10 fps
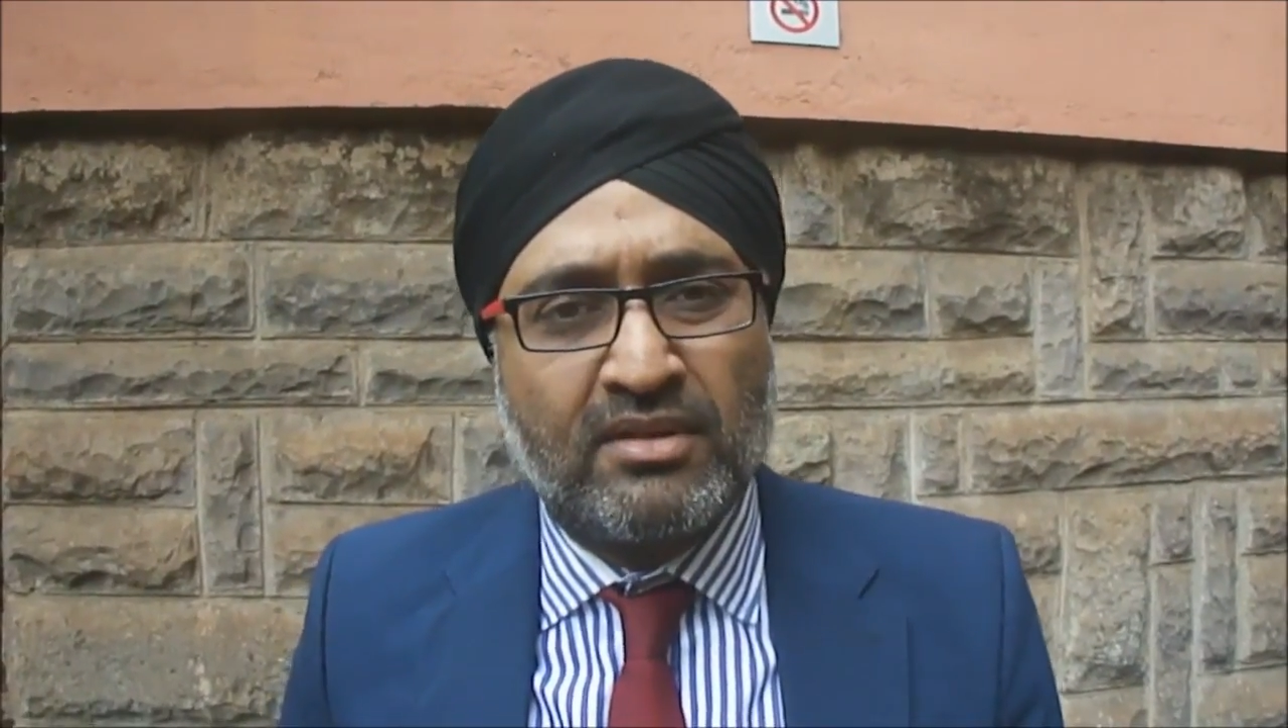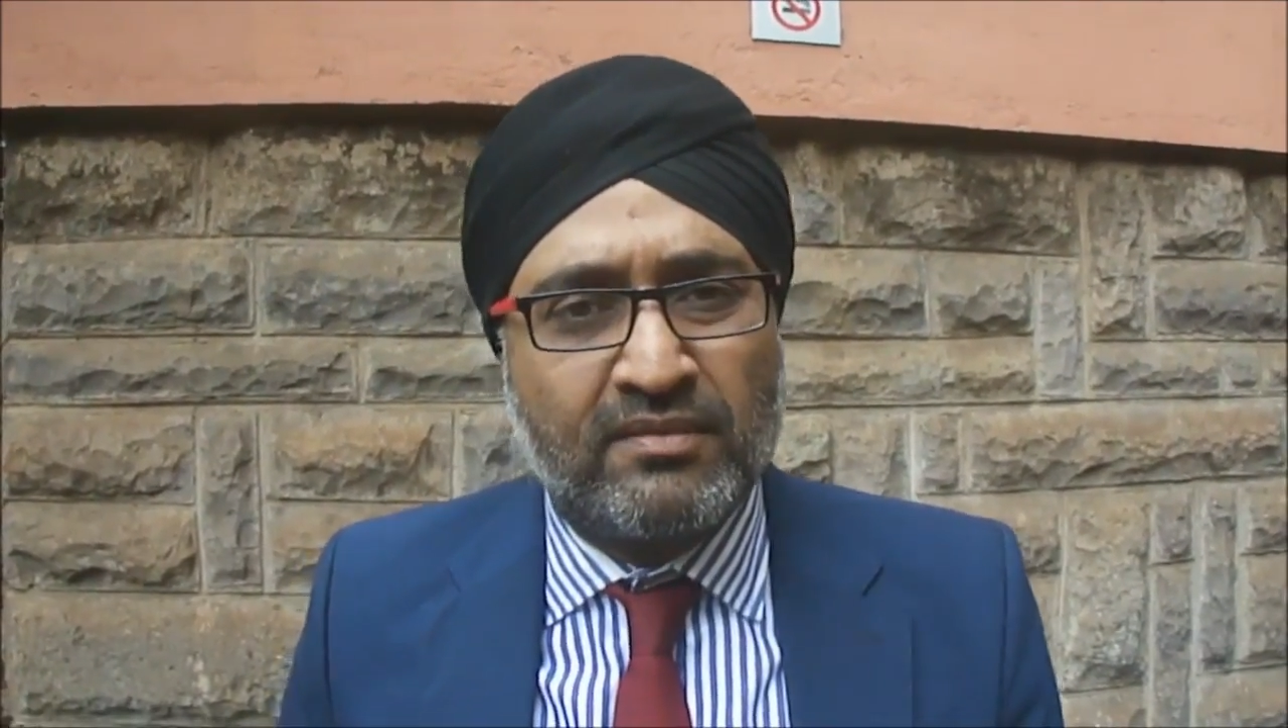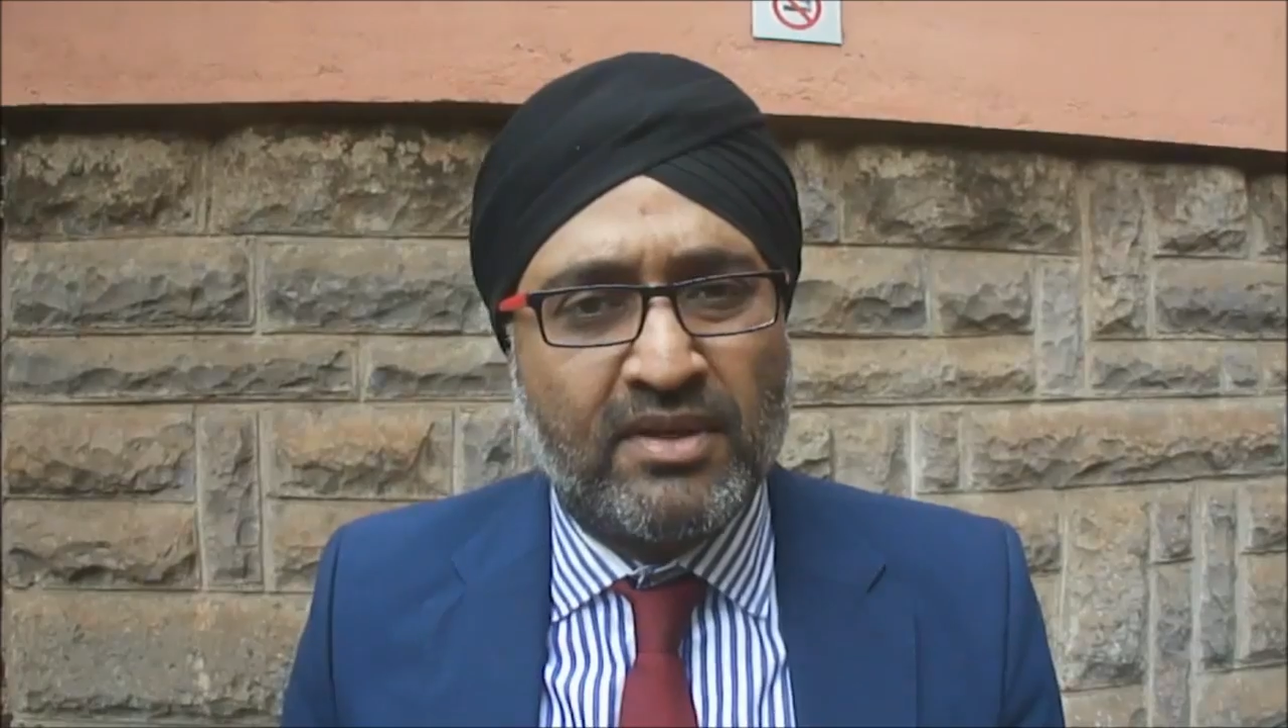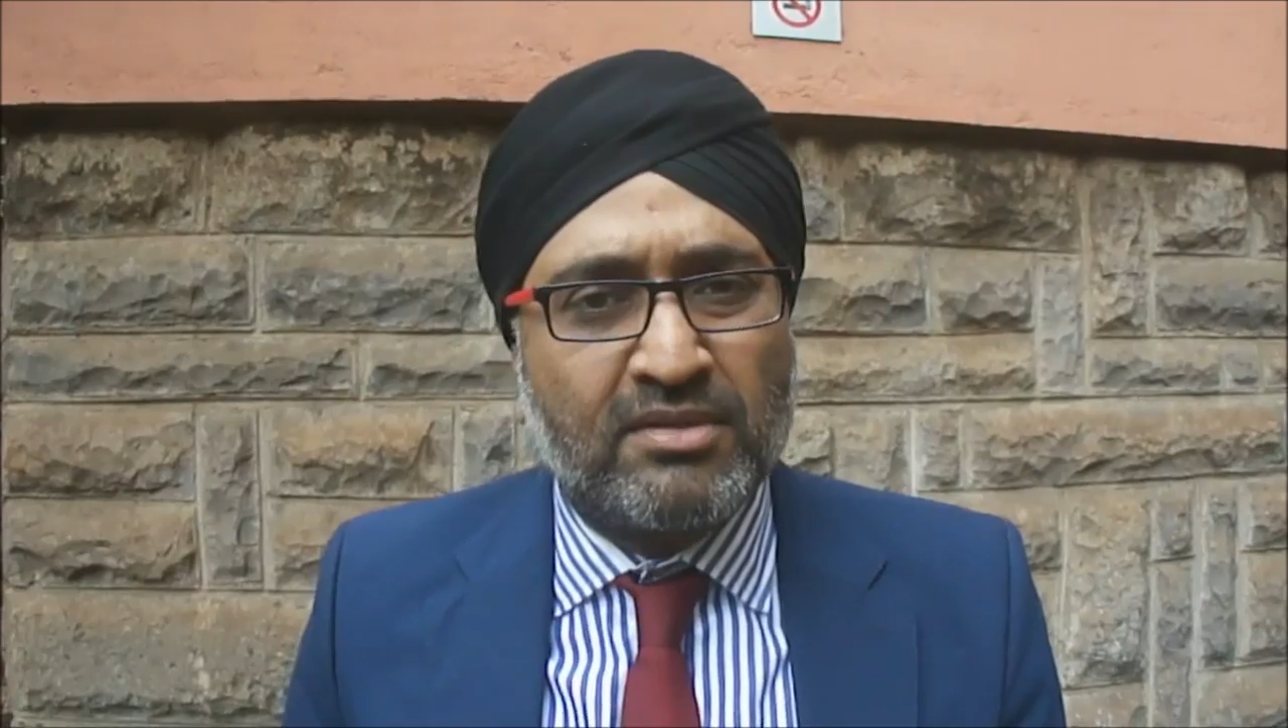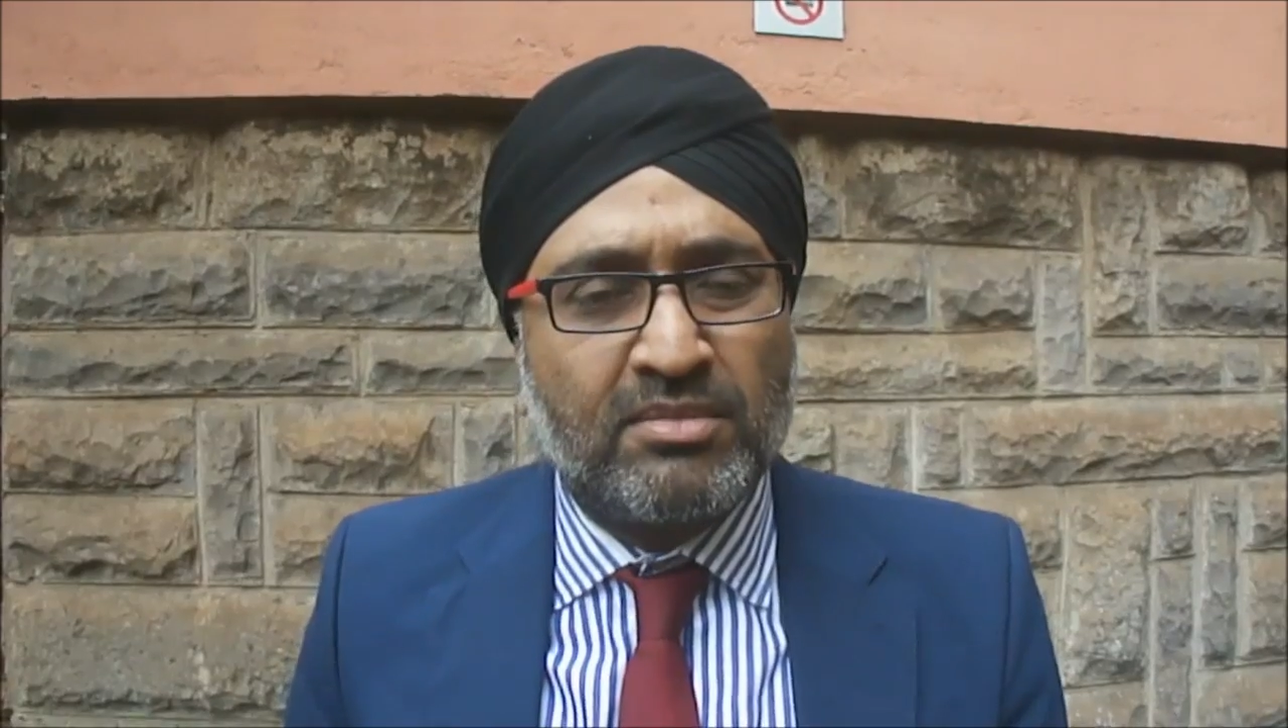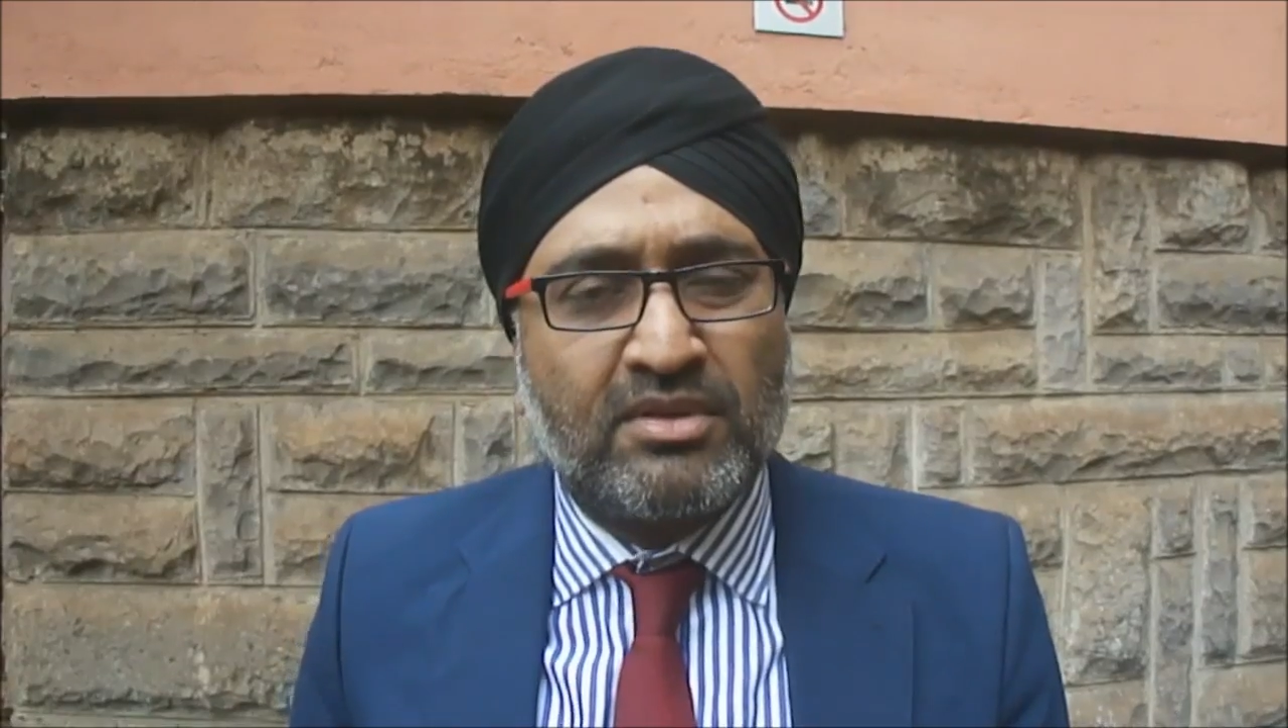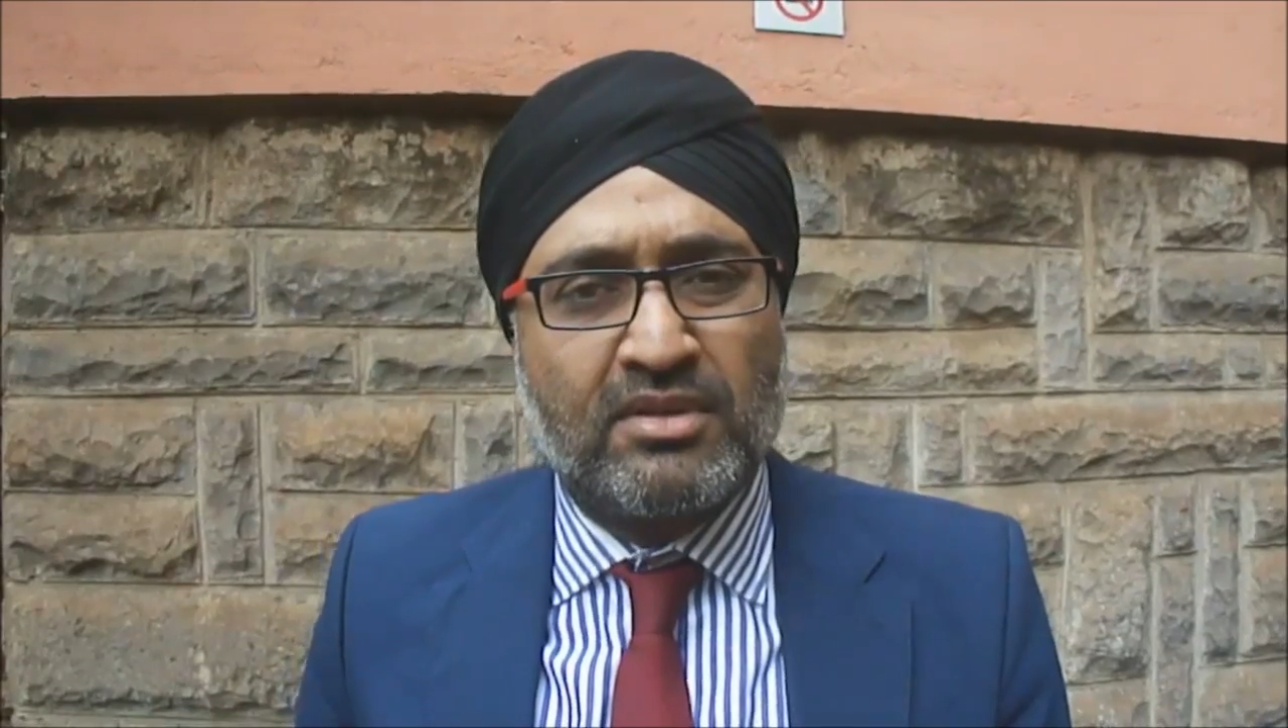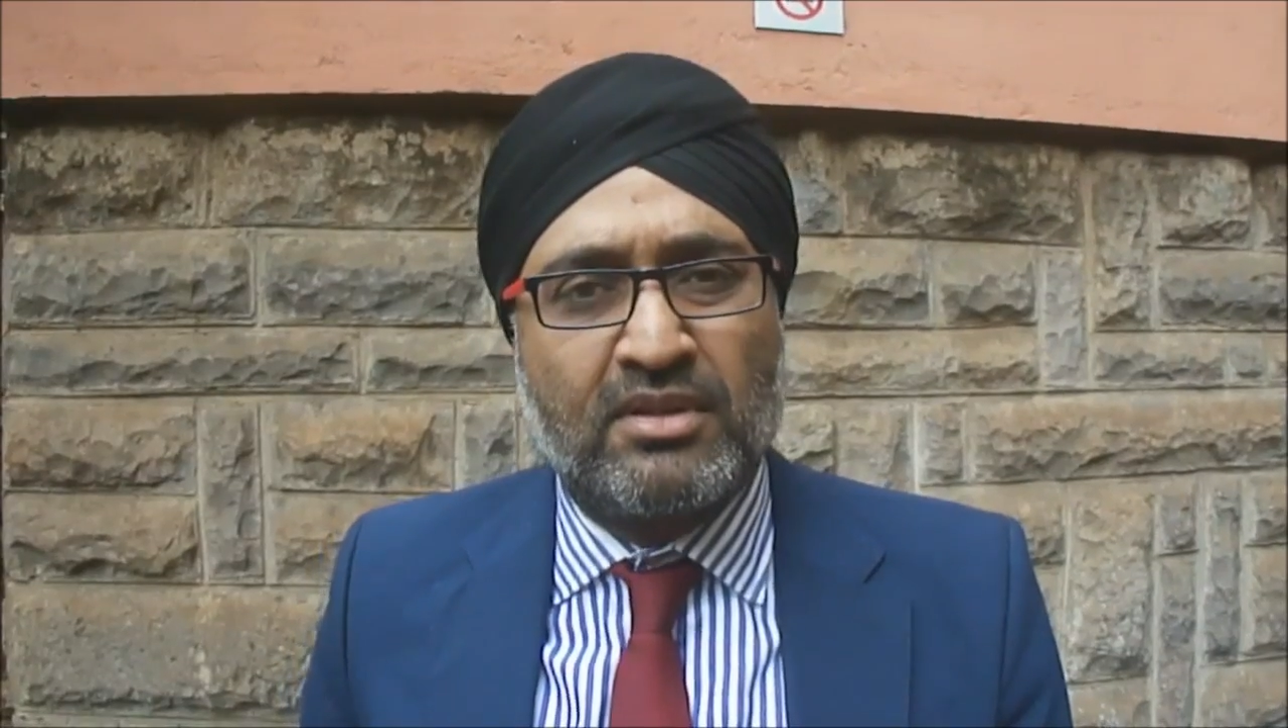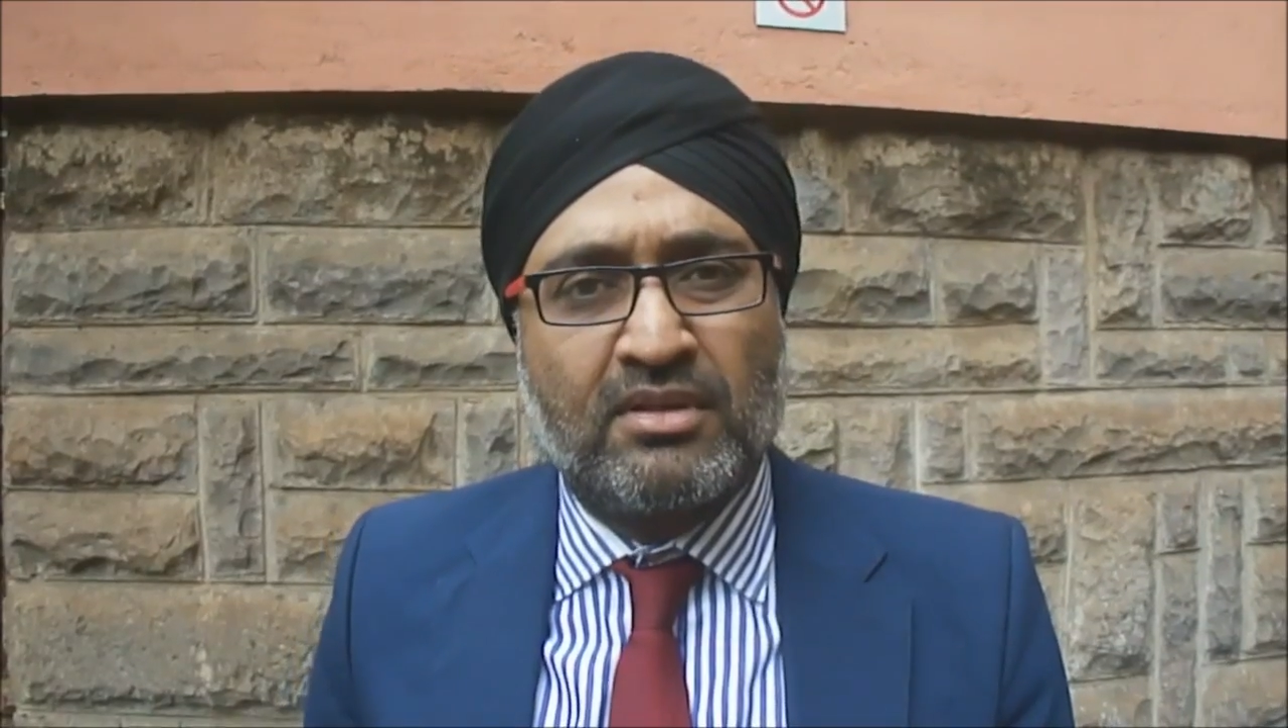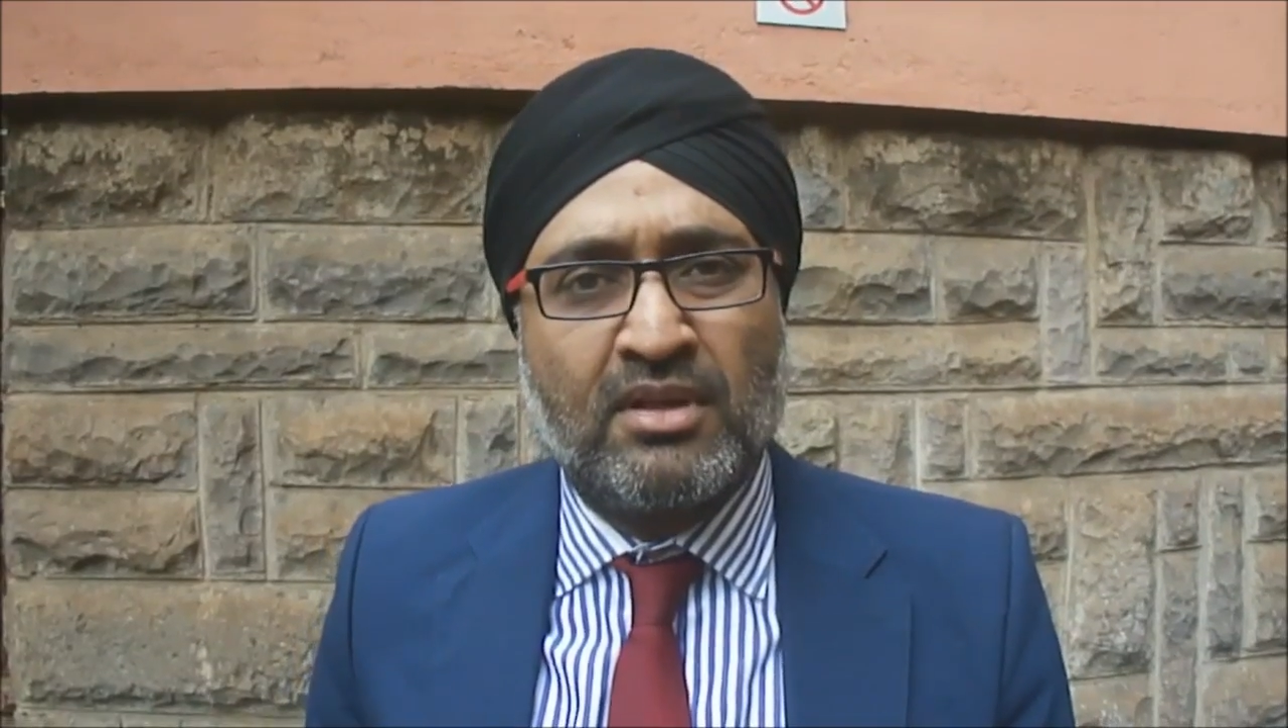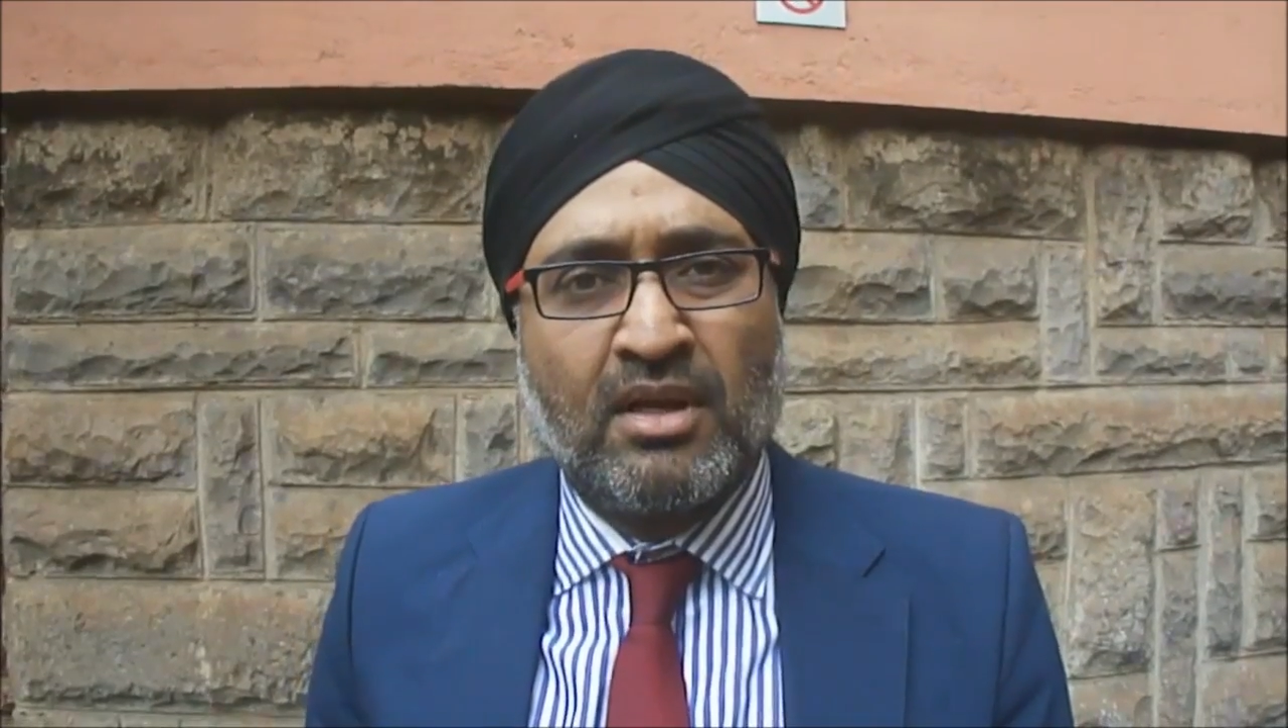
an investment in